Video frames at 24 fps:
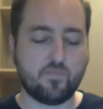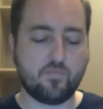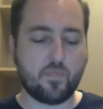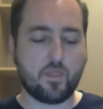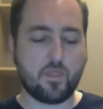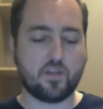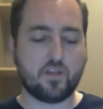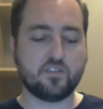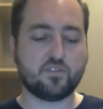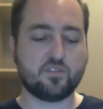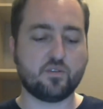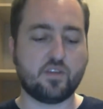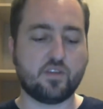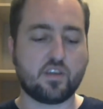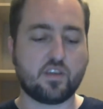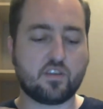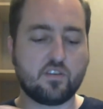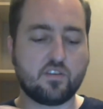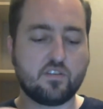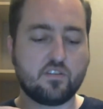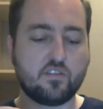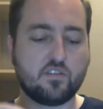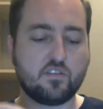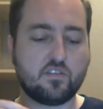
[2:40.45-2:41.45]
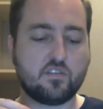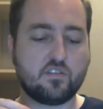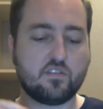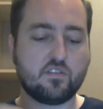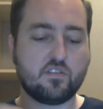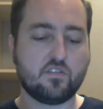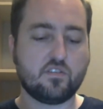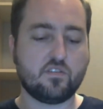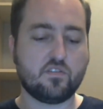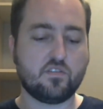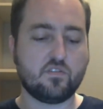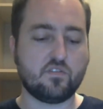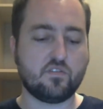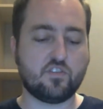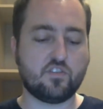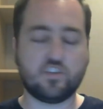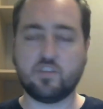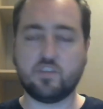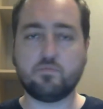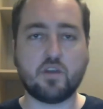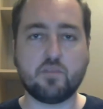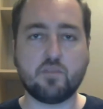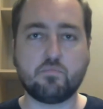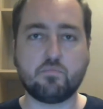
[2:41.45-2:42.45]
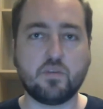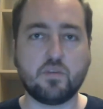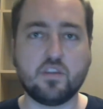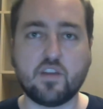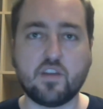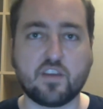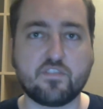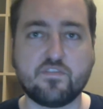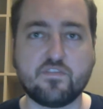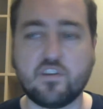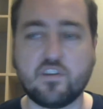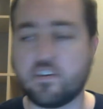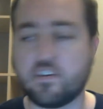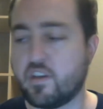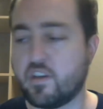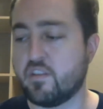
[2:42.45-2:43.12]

So like she might be like fucking